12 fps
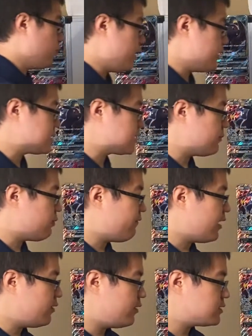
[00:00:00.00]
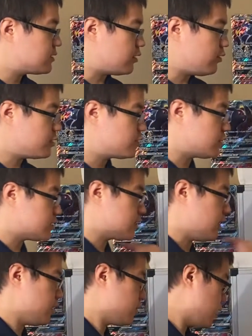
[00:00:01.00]
way to simplify this, so let's just
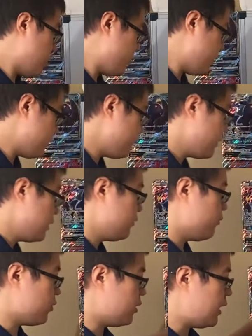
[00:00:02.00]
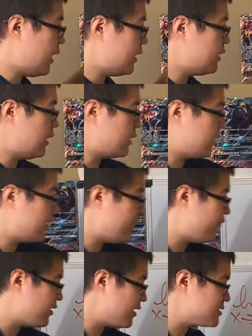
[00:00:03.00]
get going. We're going to,
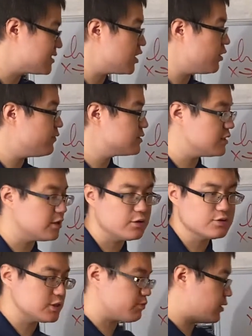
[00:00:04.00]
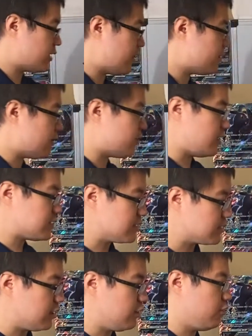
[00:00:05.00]
if you get 0 over 0, just pretend that this
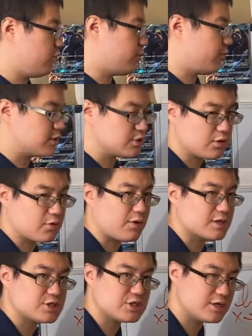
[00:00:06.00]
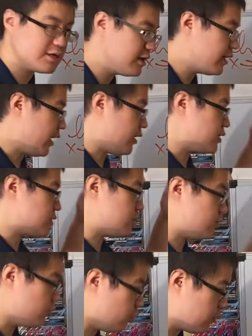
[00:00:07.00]
is the new original question and
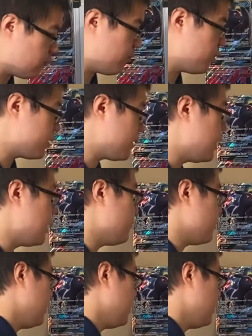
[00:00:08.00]
just do it one more time.